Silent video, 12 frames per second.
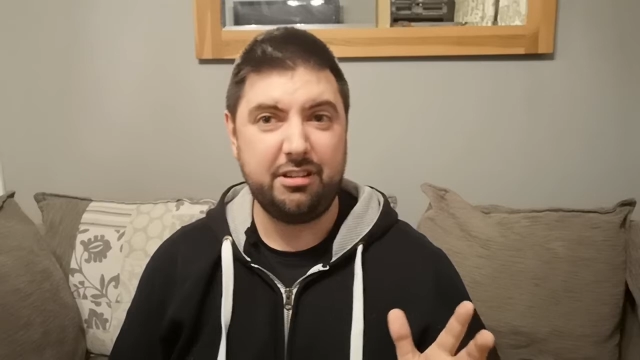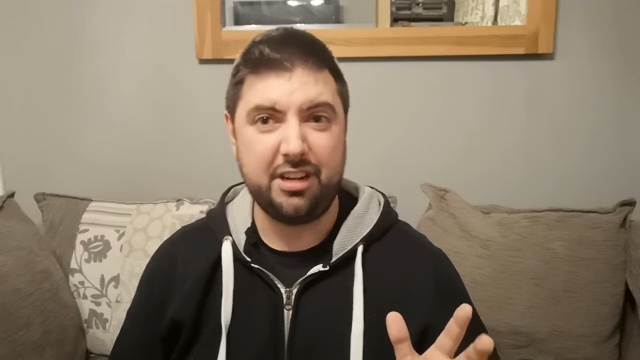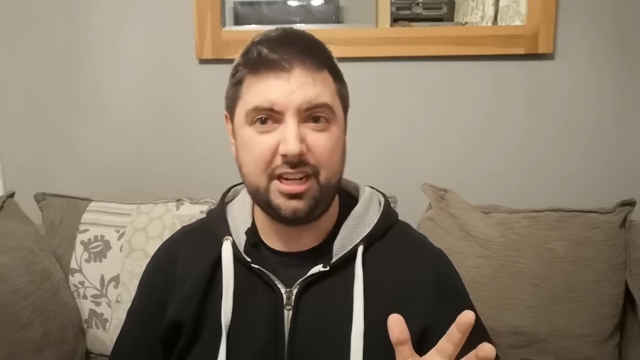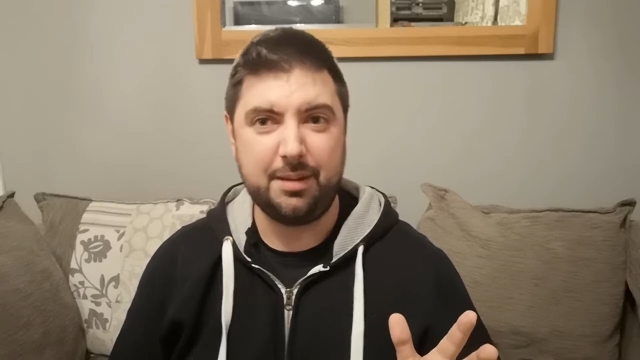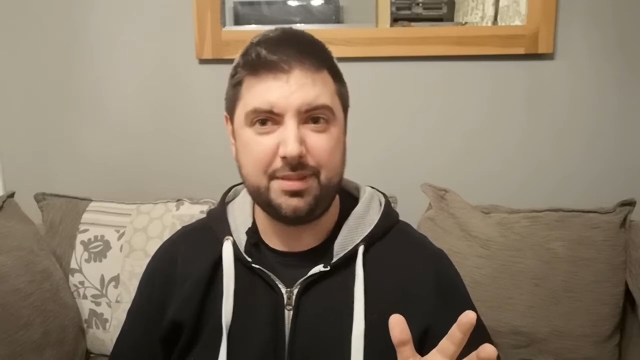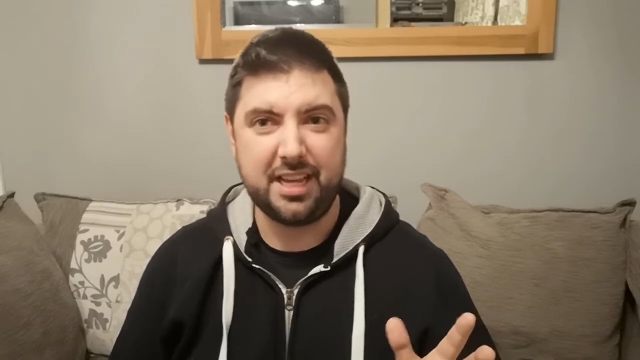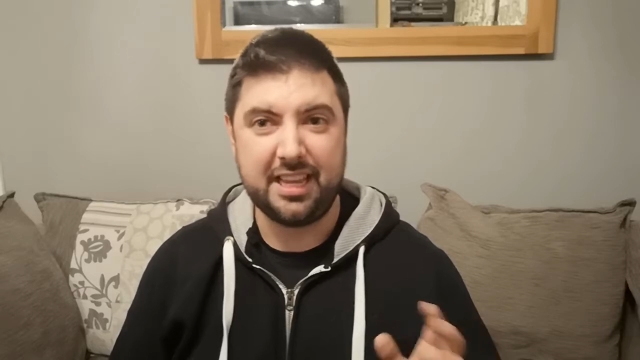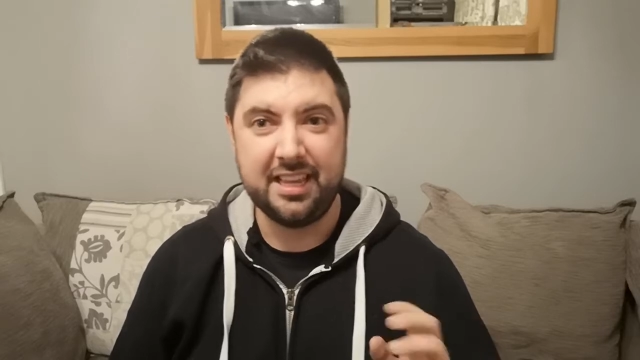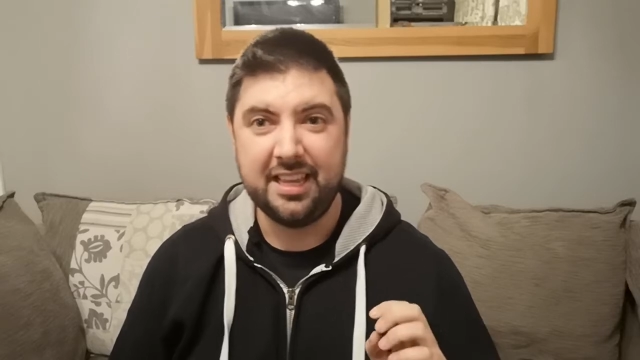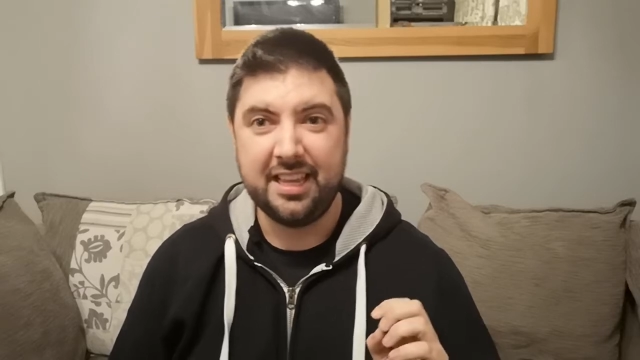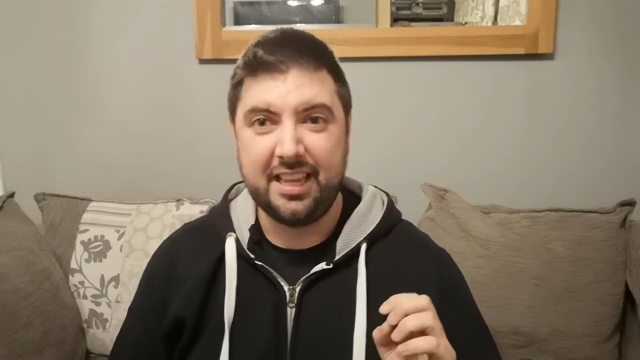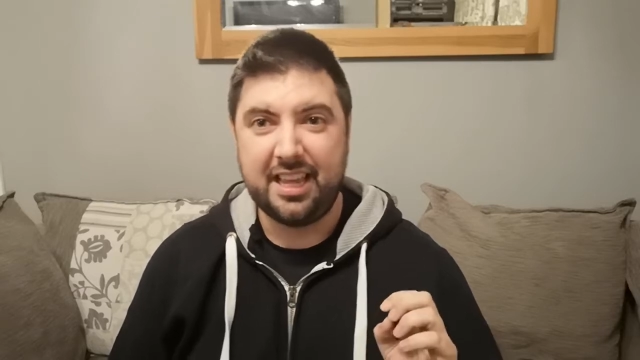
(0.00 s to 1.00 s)
and an update,
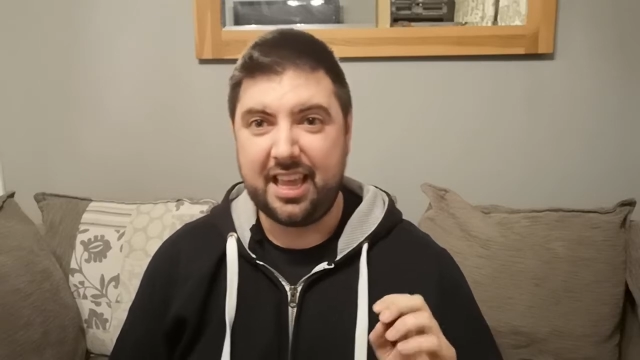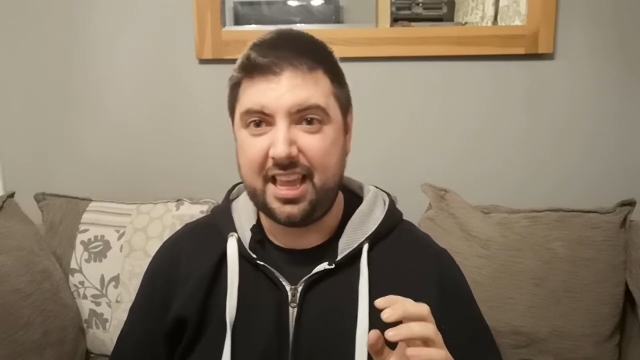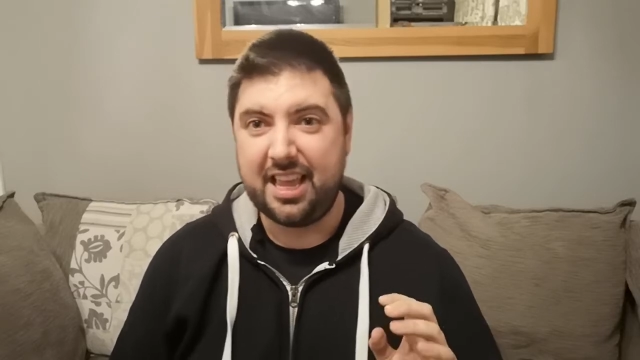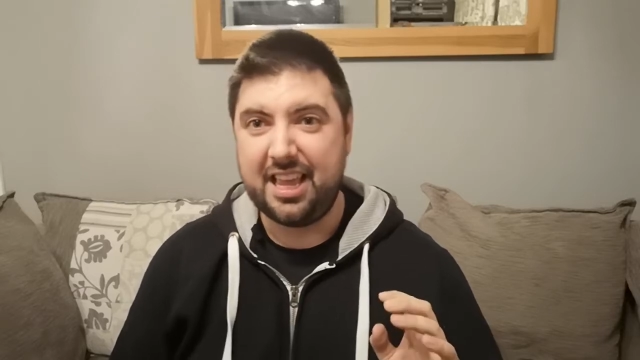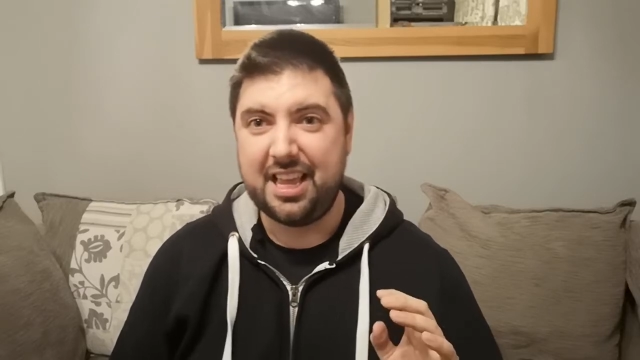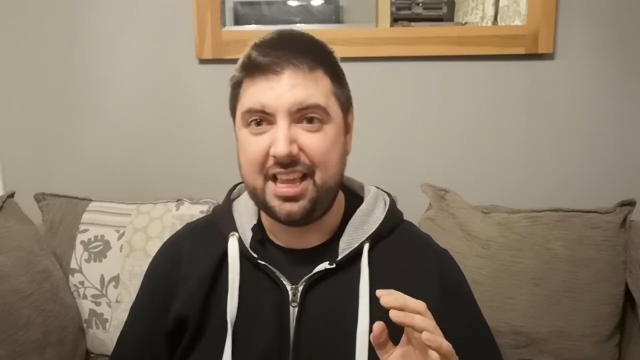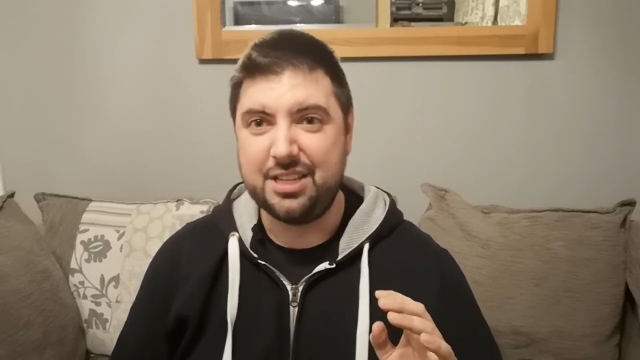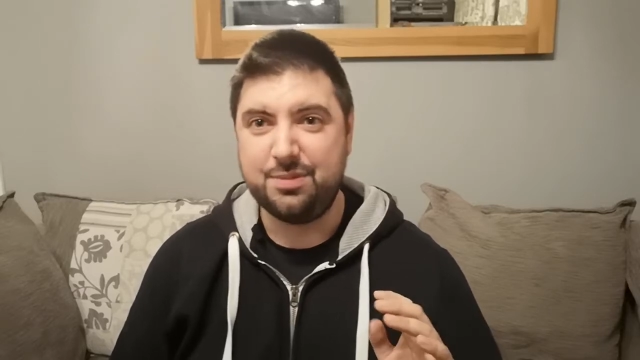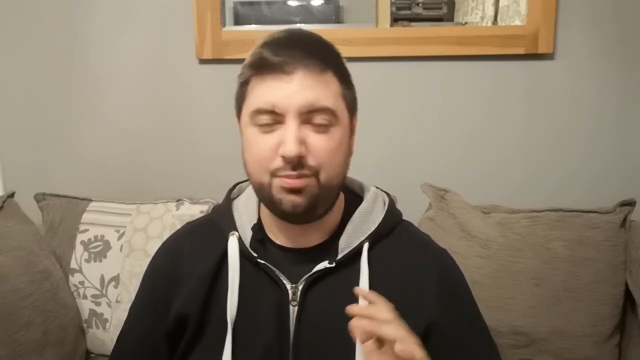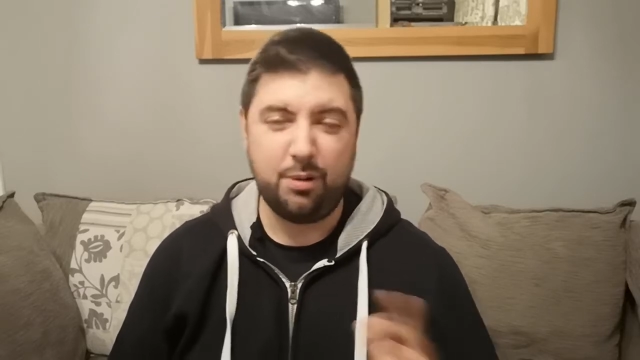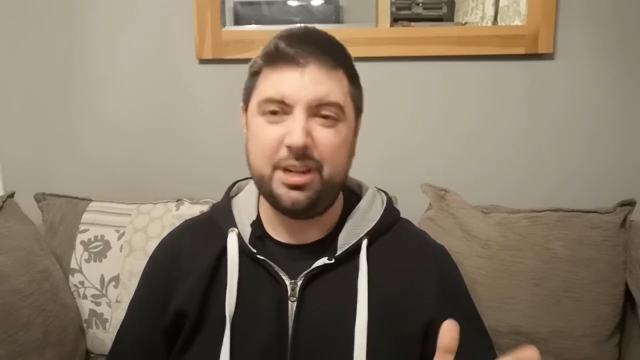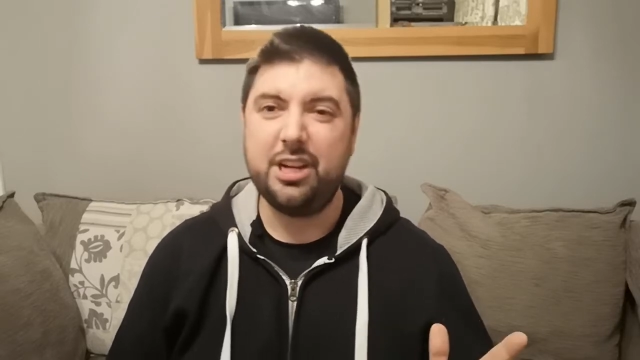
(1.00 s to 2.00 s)
is
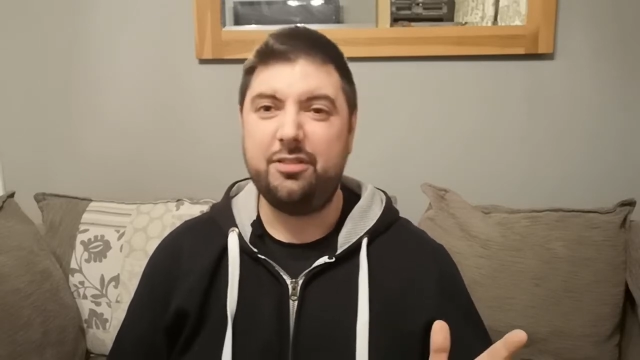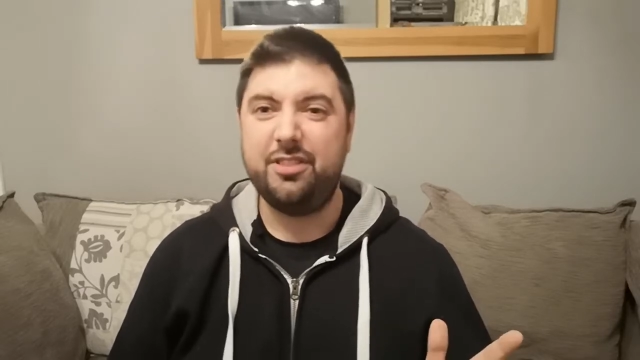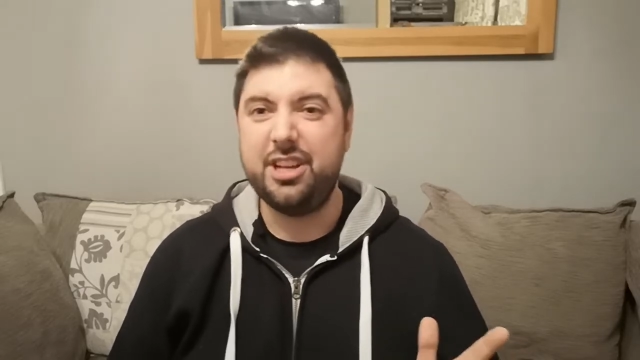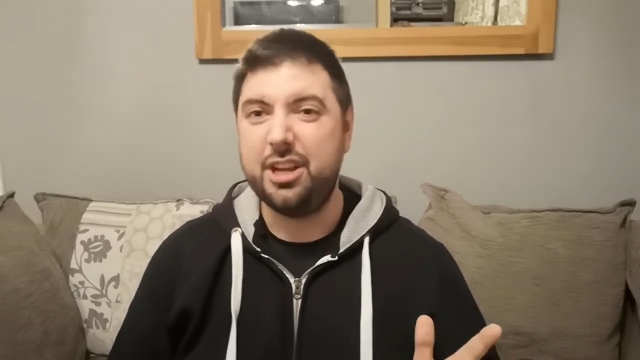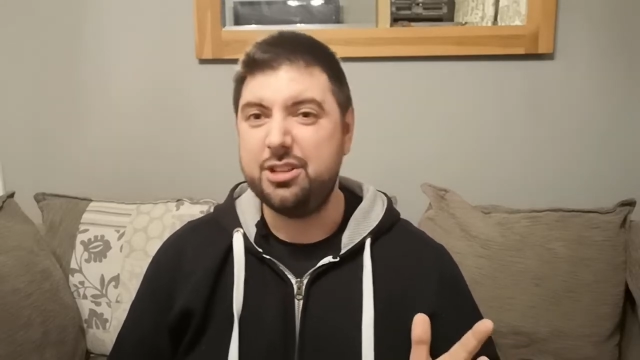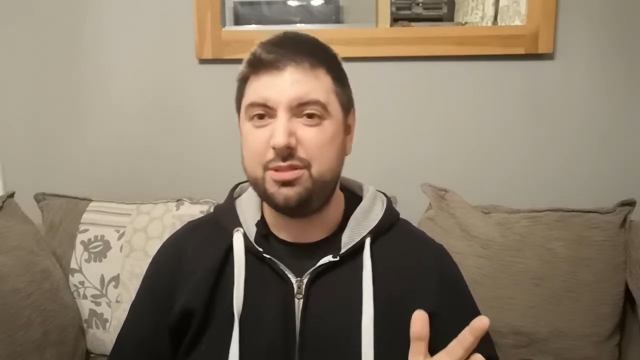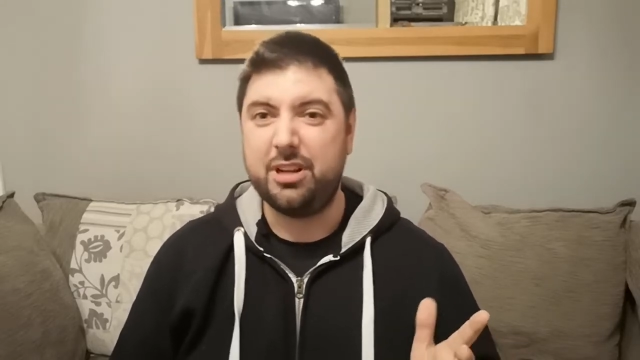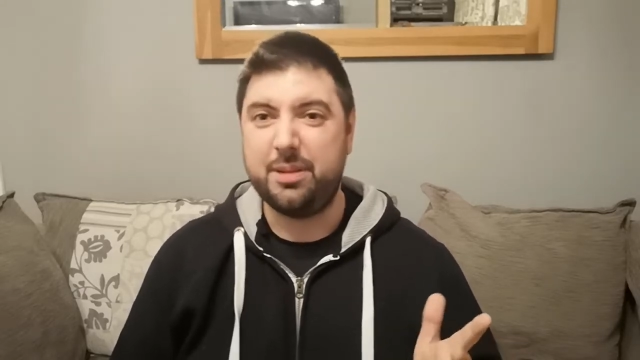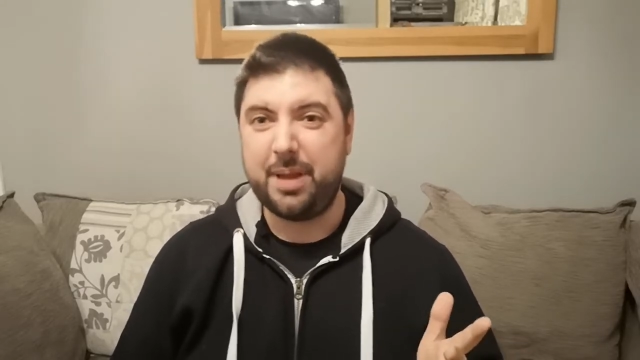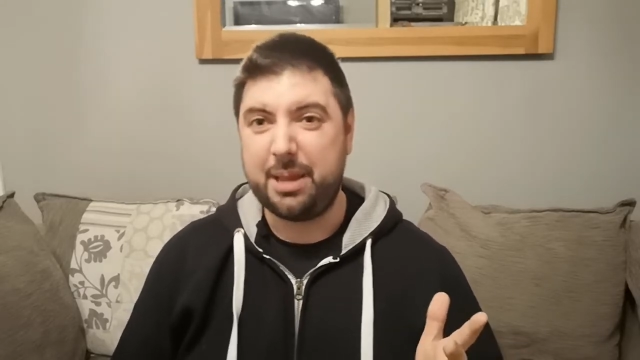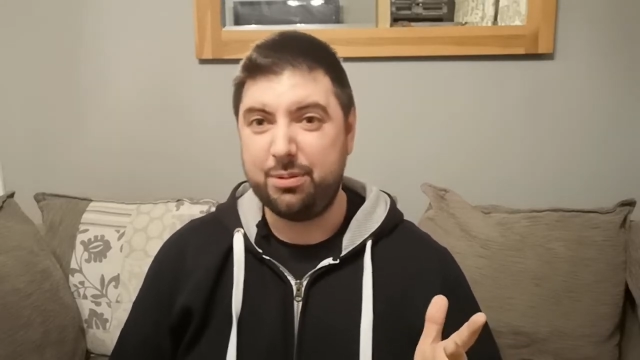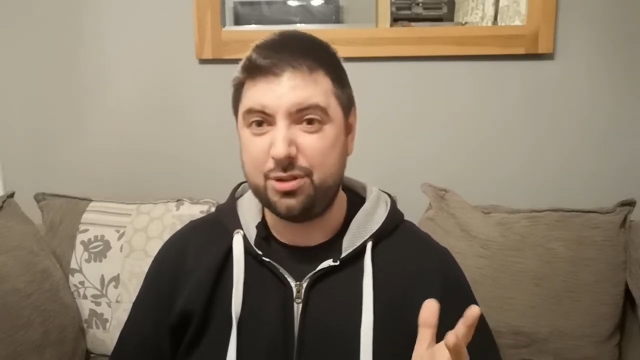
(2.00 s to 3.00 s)
probably nothing new to other
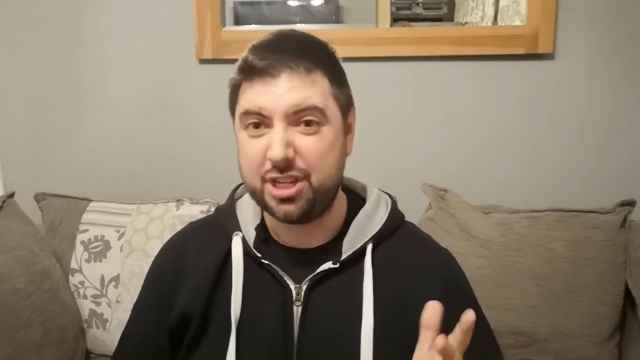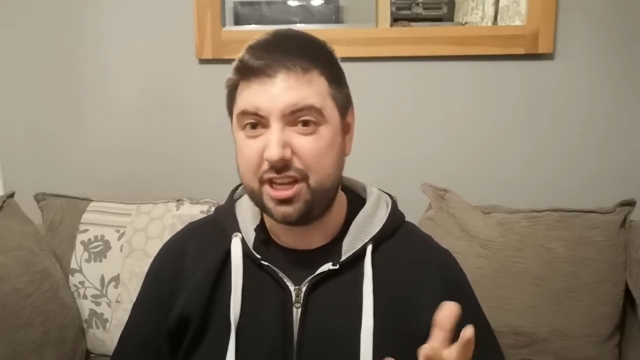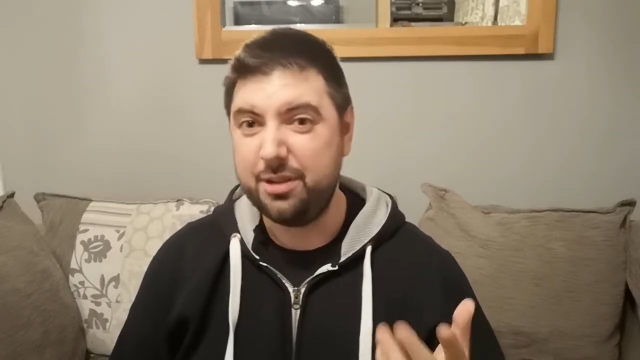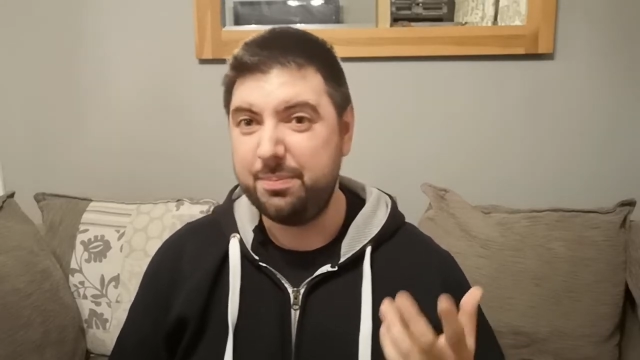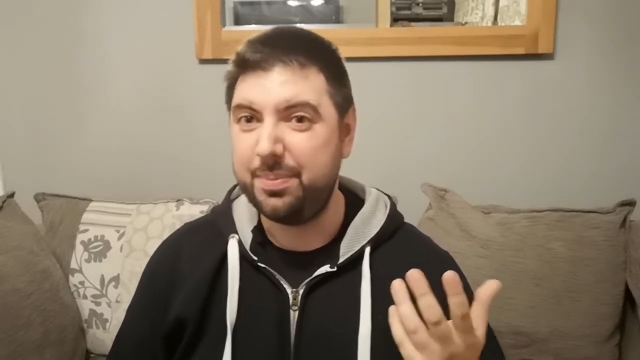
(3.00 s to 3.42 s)
people do,